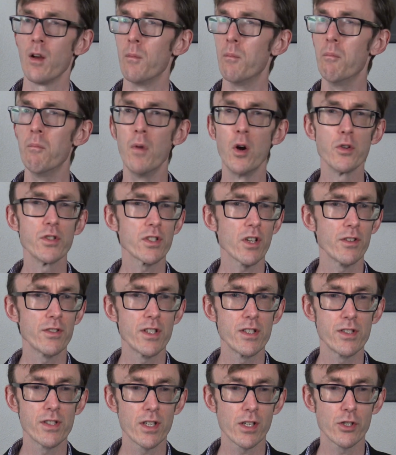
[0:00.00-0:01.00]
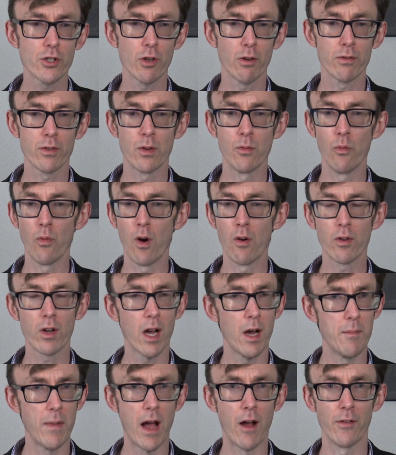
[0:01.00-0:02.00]
Most autistic children won't
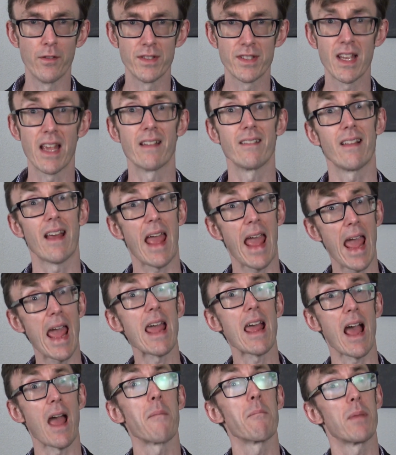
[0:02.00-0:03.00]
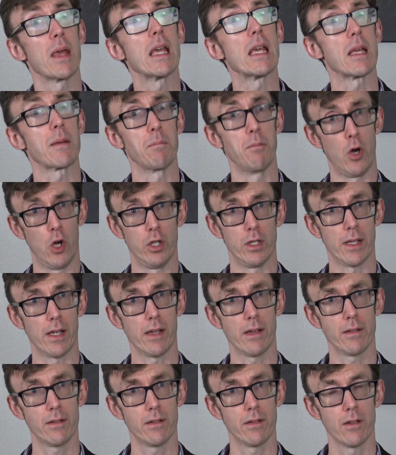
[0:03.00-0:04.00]
come out and say, hey, I'm being bullied.
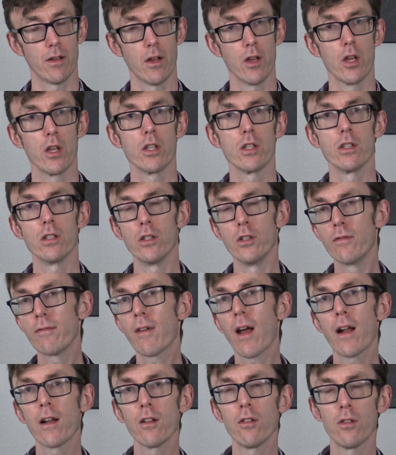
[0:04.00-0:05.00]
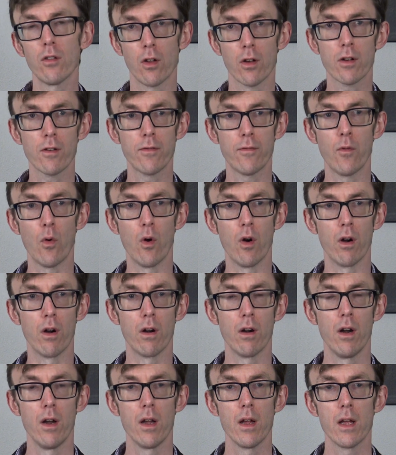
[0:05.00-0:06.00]
You've got to look
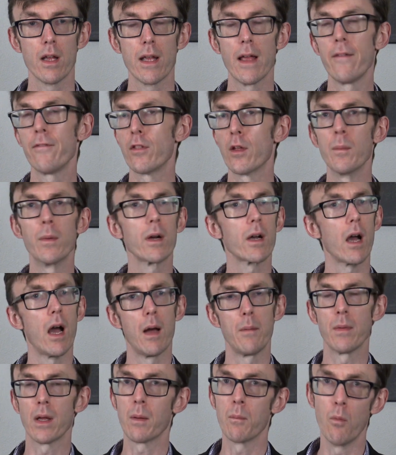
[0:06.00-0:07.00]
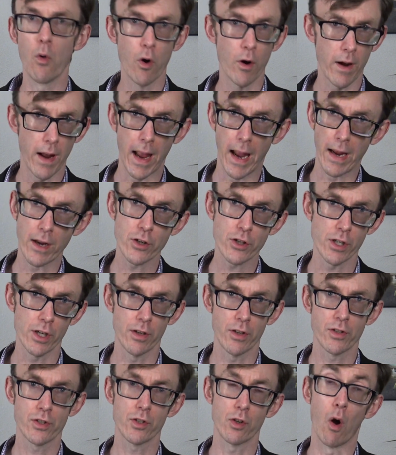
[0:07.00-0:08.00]
for if they're becoming more
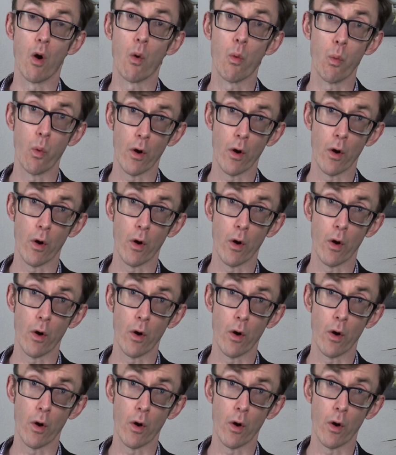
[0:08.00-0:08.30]
anxious or